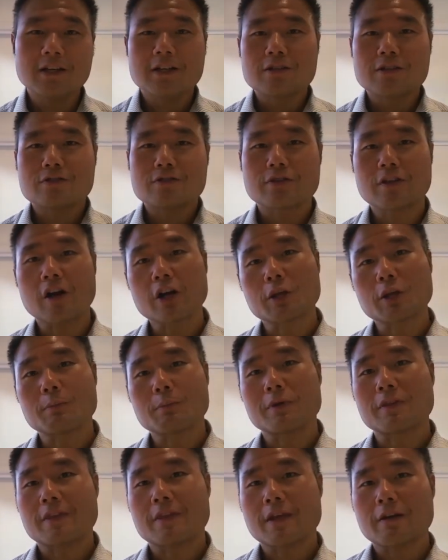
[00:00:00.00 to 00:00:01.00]
So the
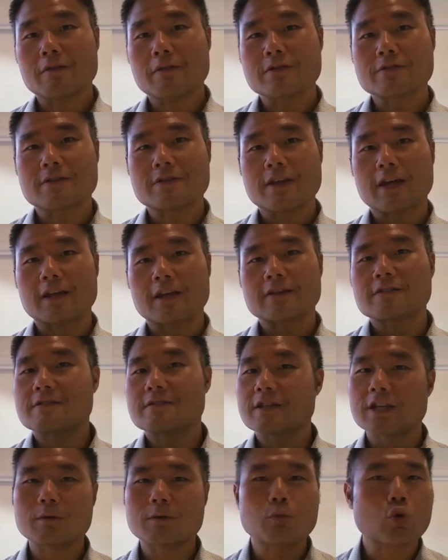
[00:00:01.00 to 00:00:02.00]
argument there is that
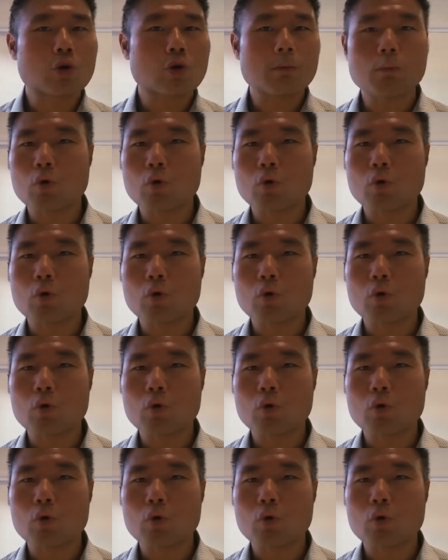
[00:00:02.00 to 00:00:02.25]
seeing more and